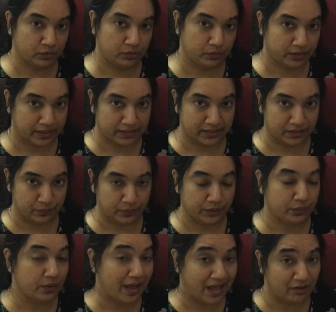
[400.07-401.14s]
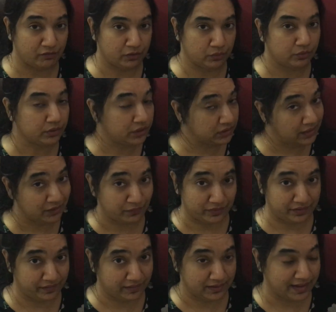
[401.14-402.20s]
look at that video, have a look, that
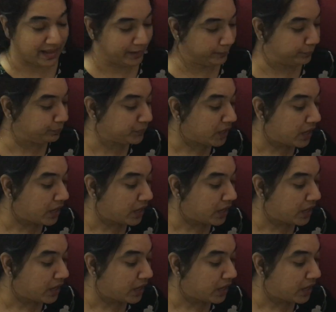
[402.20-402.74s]
will really help.